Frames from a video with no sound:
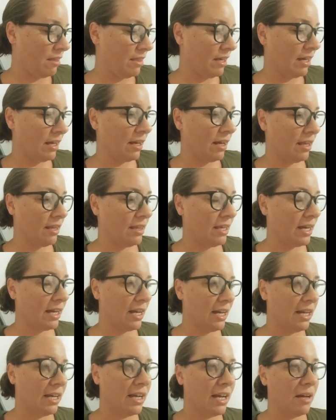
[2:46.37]

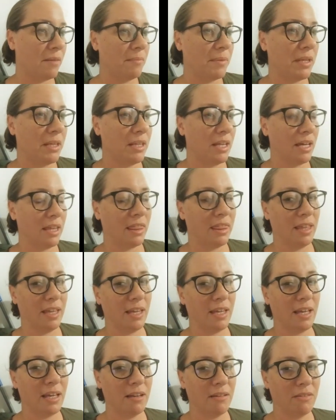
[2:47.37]
that kind of got me like
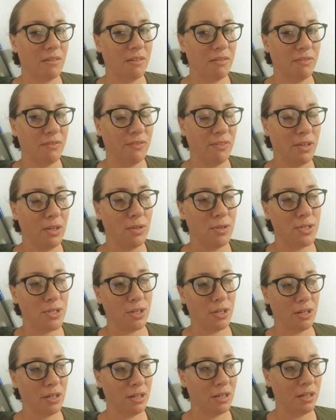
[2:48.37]
thinking of the
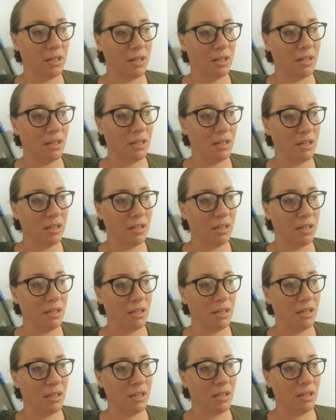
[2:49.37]
future,
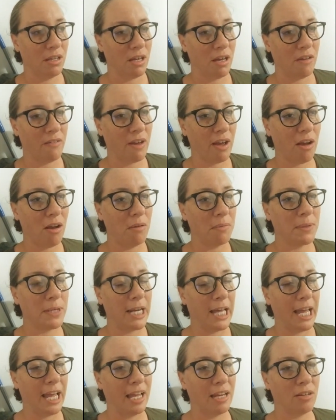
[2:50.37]
of how I'm
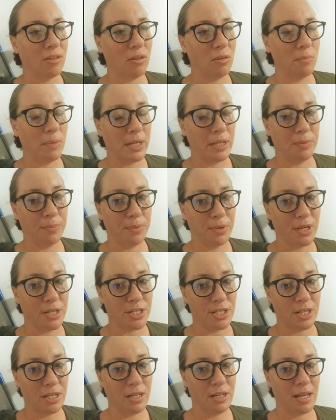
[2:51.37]
going to handle my
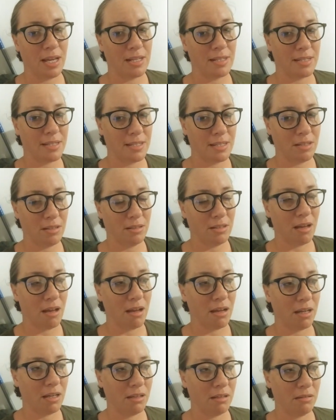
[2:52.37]
depression and still
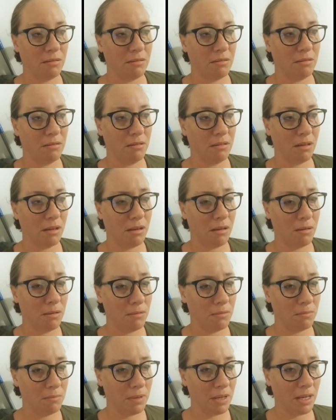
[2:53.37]
not
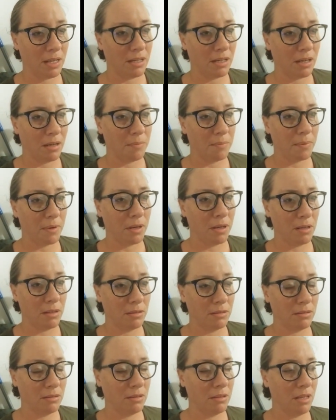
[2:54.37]
end up
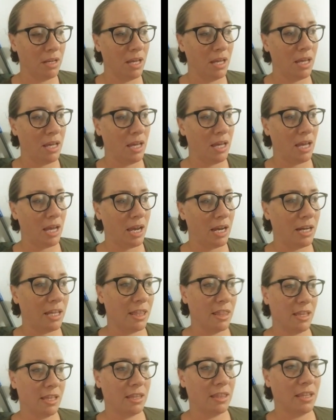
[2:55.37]
on
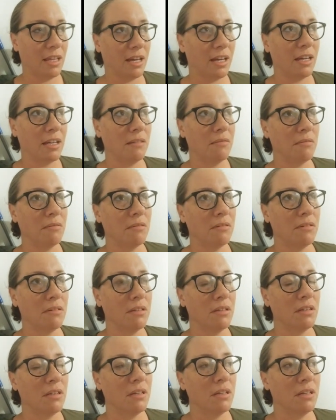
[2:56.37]
anything that
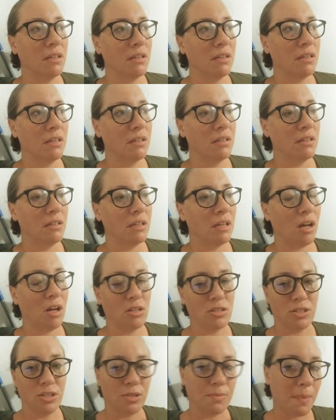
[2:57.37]

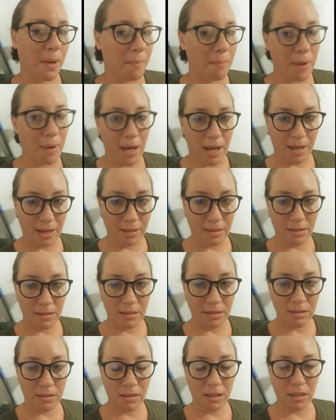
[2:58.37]
alters my mind.
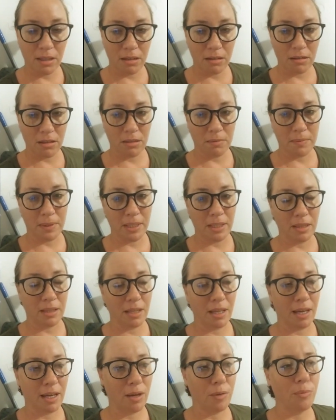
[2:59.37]
You know what I
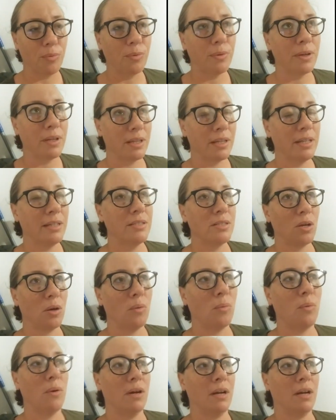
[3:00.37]
mean? Like, I really don't